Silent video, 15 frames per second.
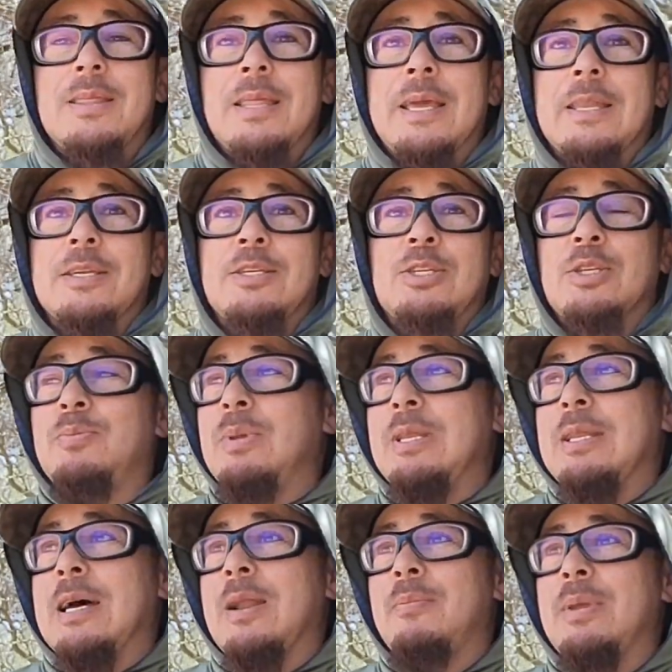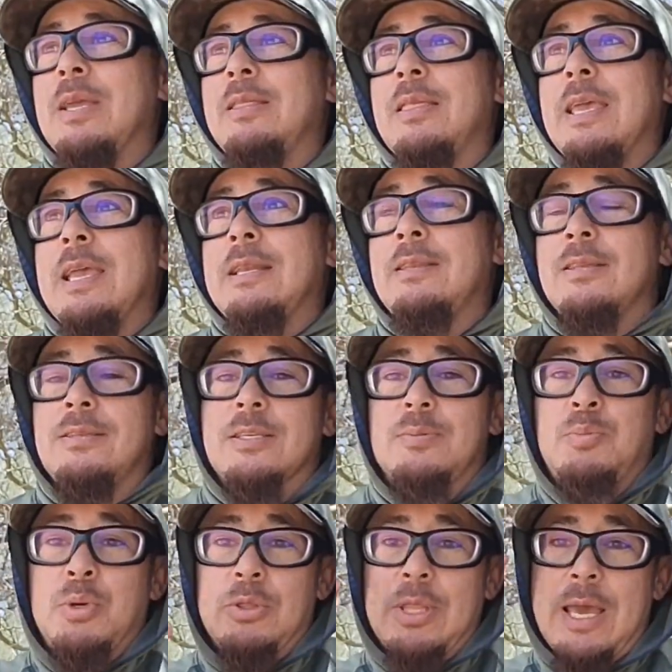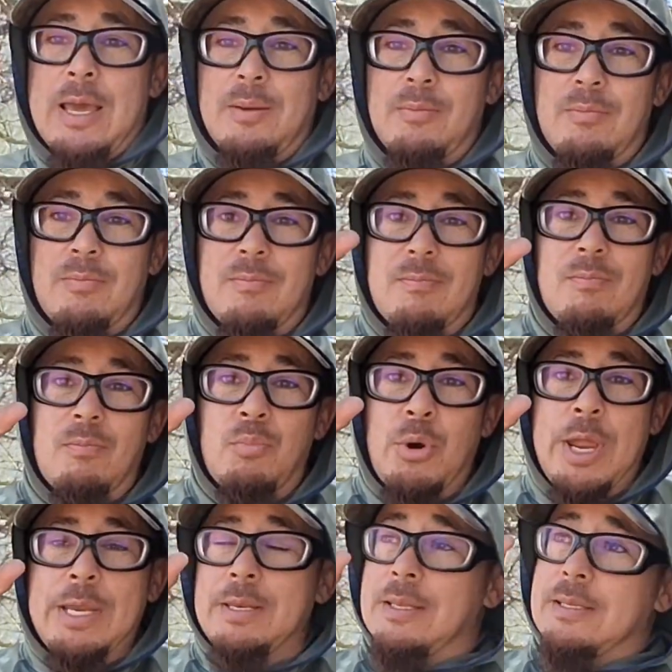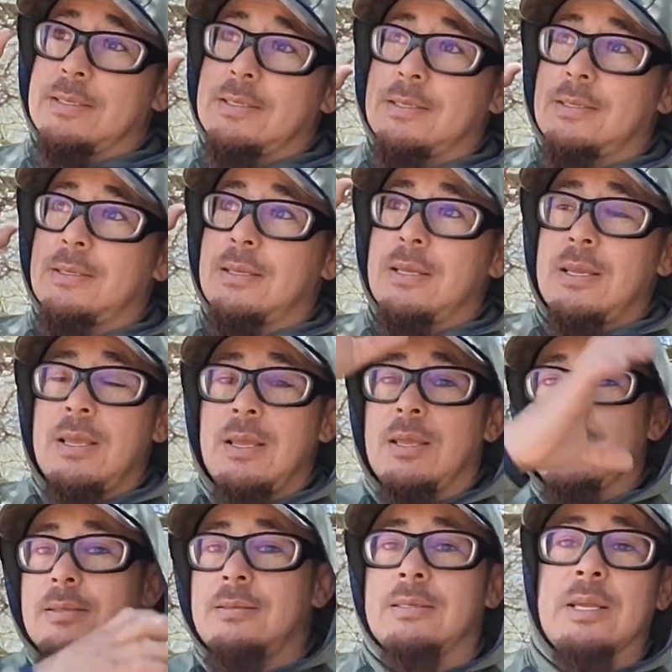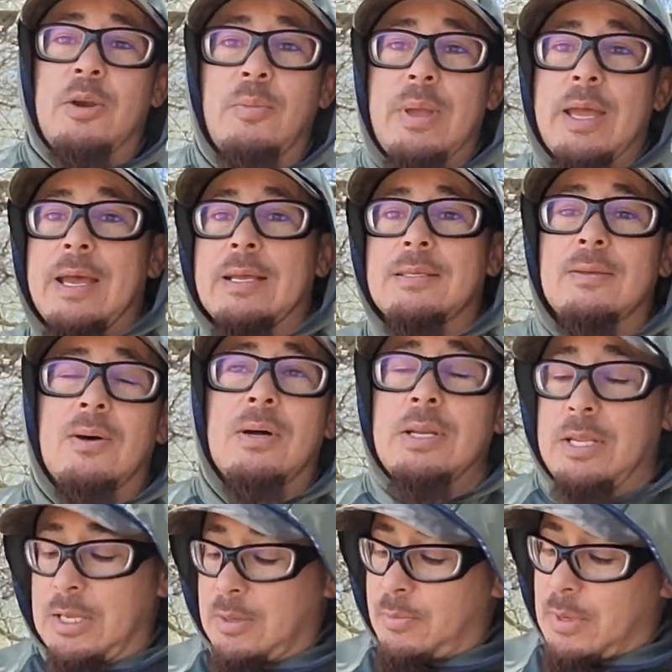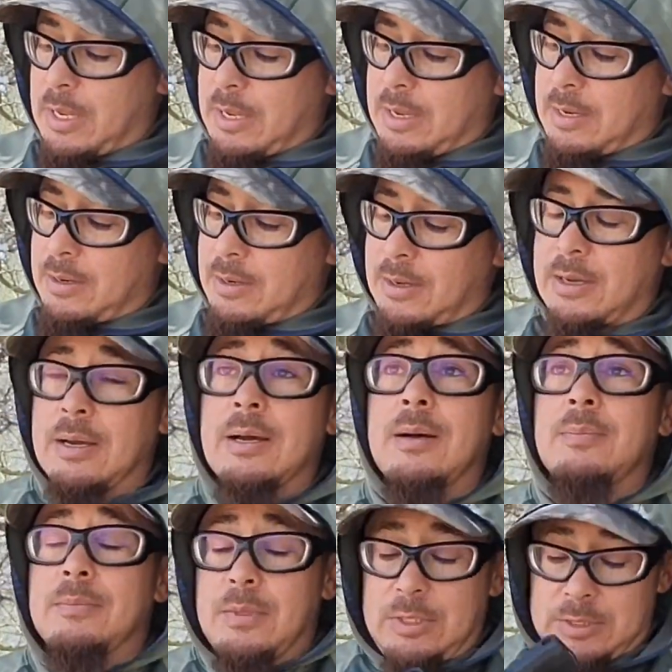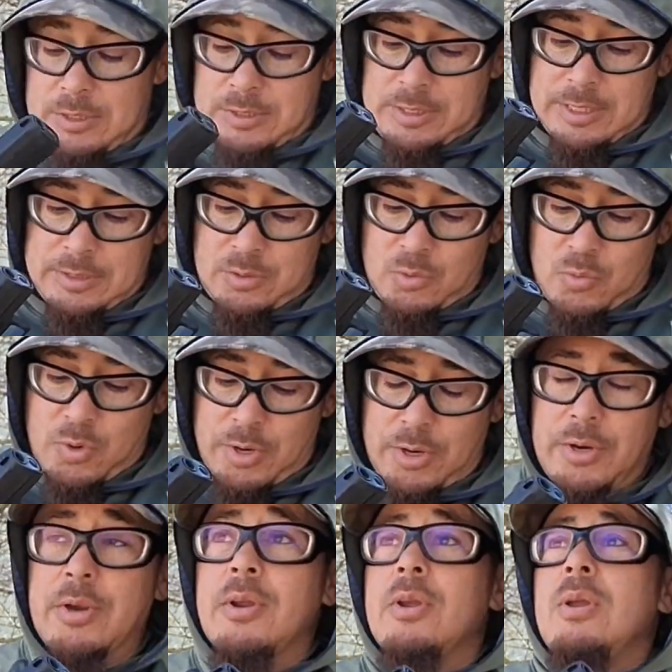then it should be not a big thing to just put that brightness center mass on him and just get to work.